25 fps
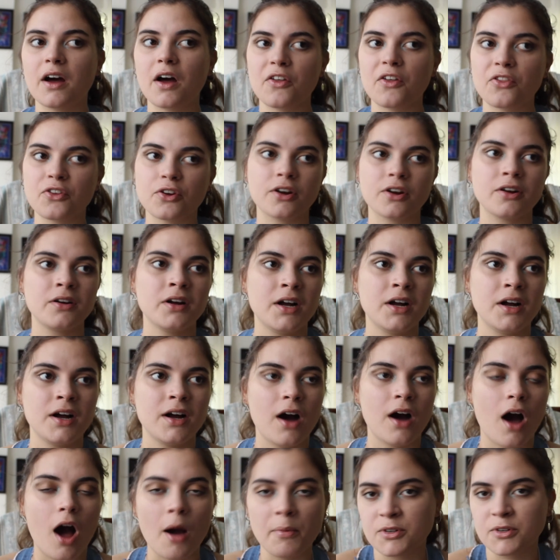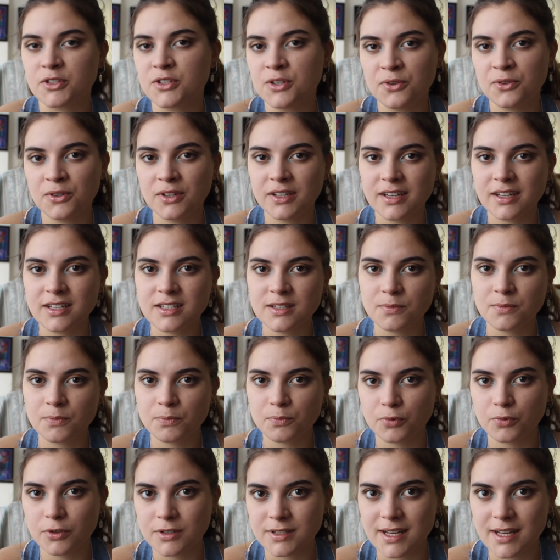other opportunities
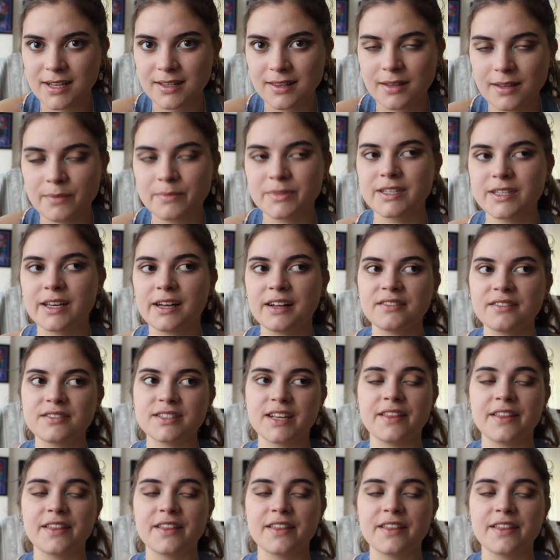present themselves,